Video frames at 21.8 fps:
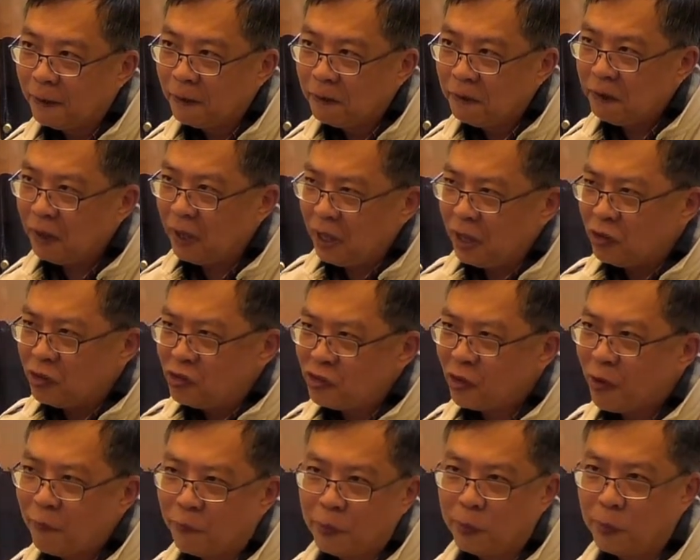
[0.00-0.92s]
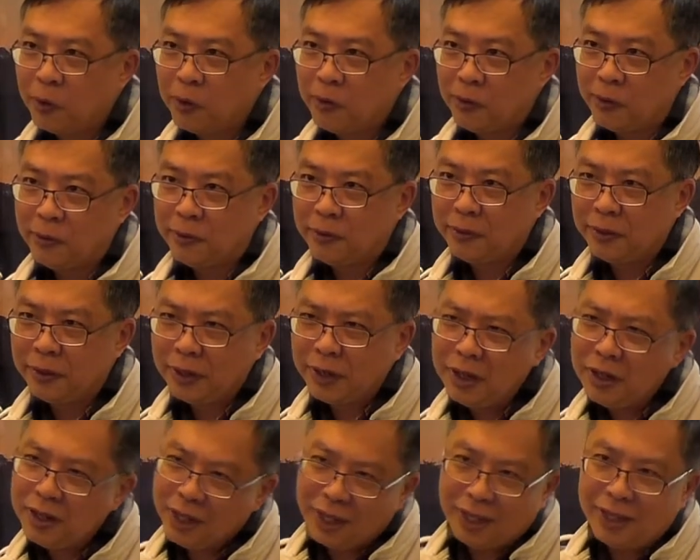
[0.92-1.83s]
things of the world.
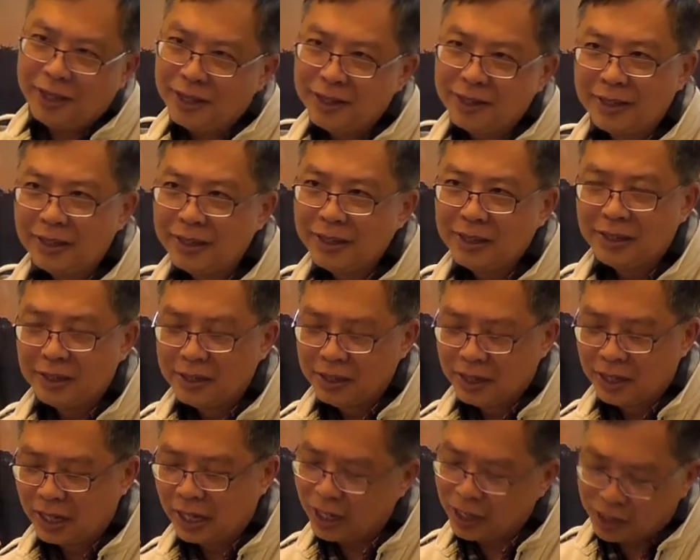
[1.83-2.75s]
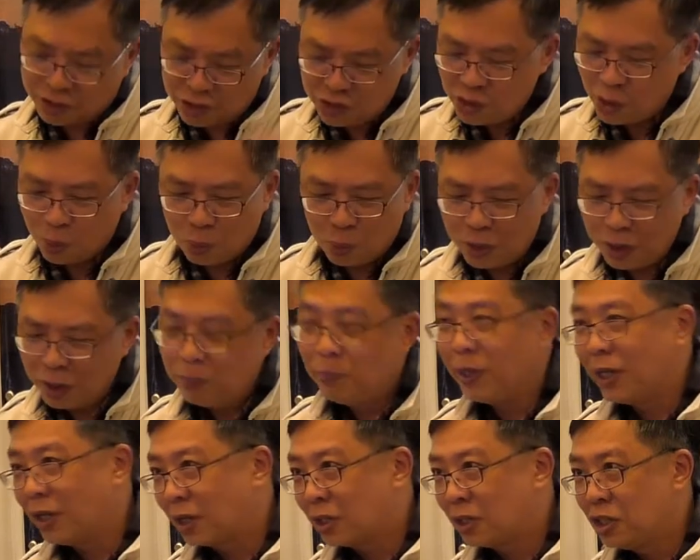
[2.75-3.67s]
And then it's not worth
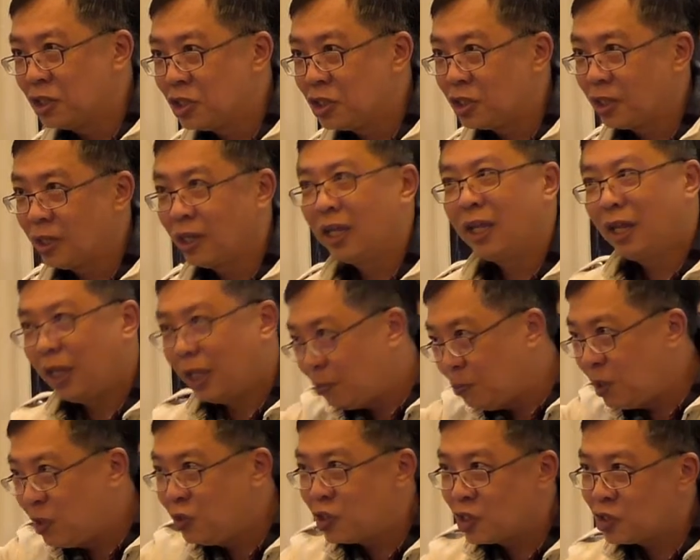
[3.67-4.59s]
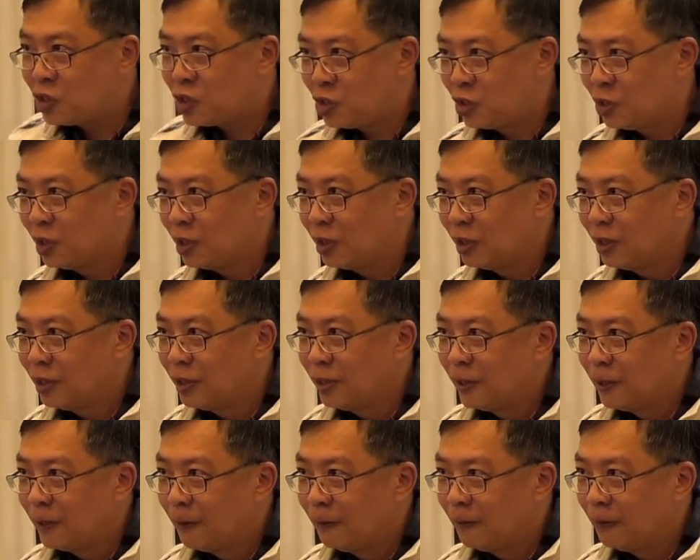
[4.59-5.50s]
being a Christian. Now, let me just
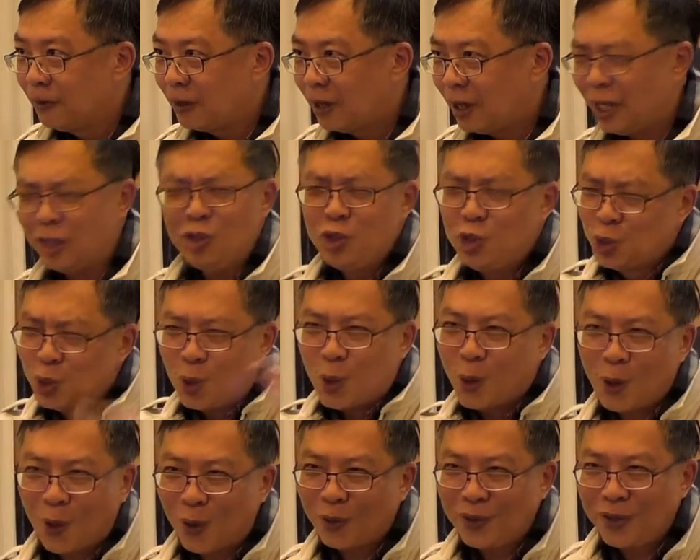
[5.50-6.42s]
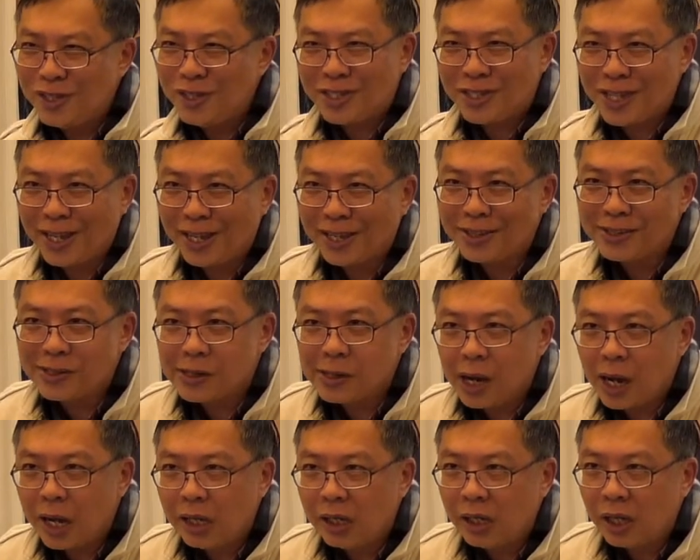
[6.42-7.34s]
enjoy all these things,
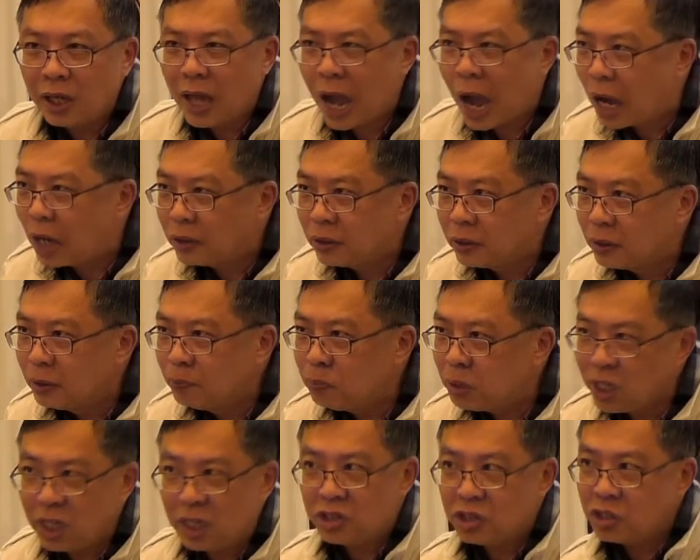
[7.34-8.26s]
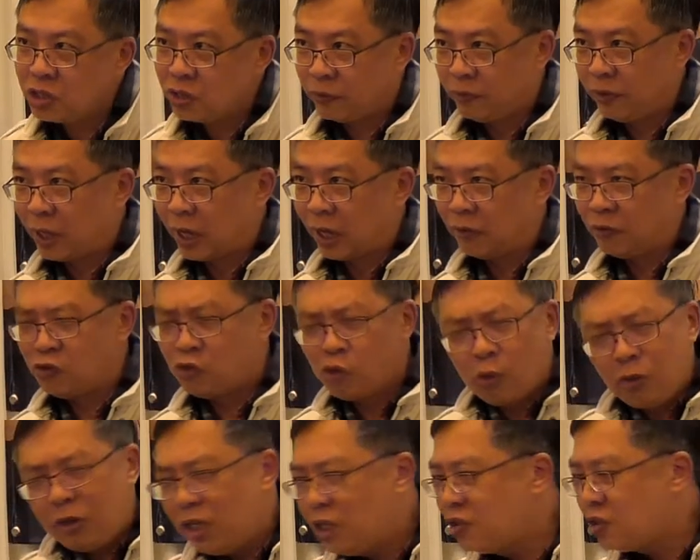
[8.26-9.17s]
right? The carnal pleasures of life.
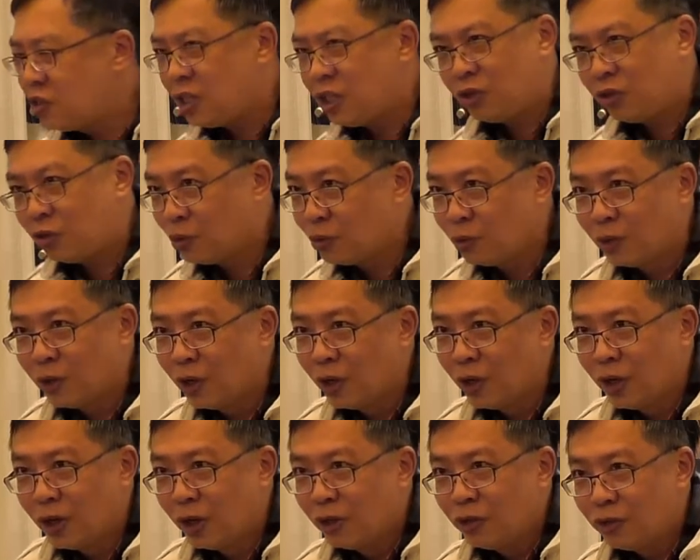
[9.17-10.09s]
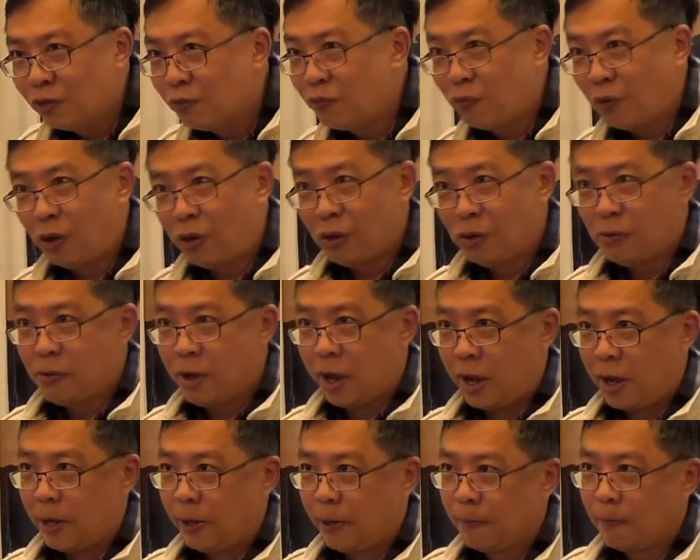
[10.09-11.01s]
So easy to fall
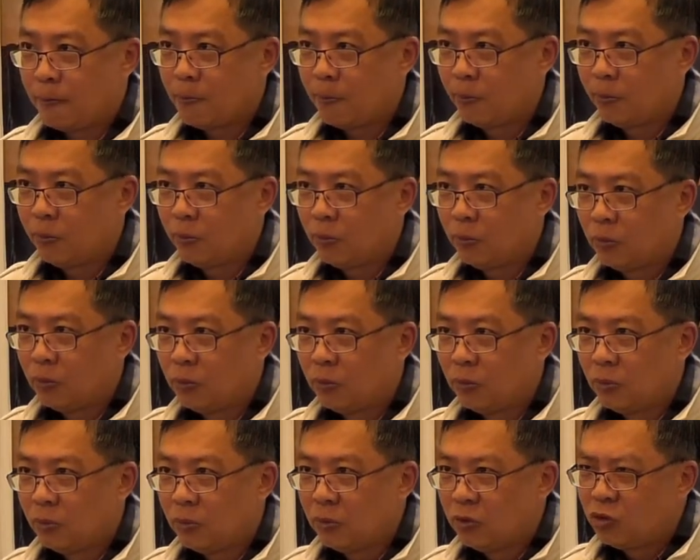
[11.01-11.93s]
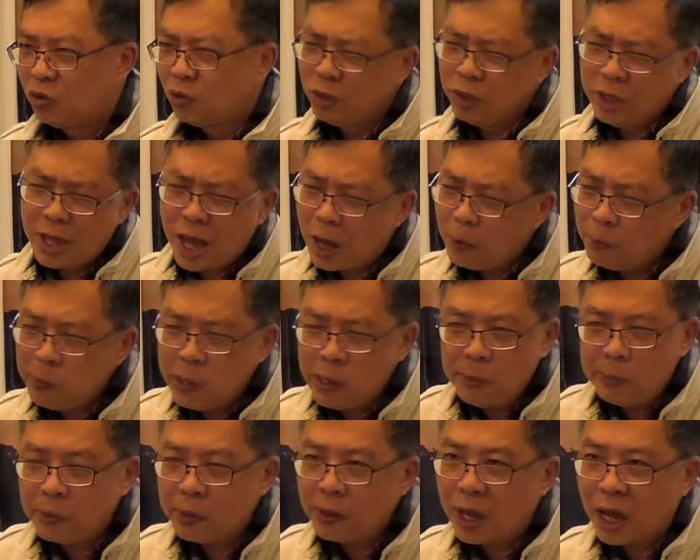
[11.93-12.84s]
away. So young
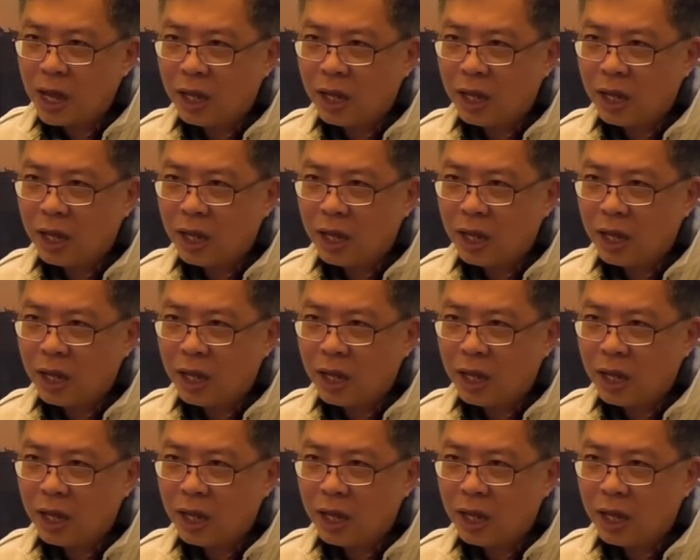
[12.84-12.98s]
people,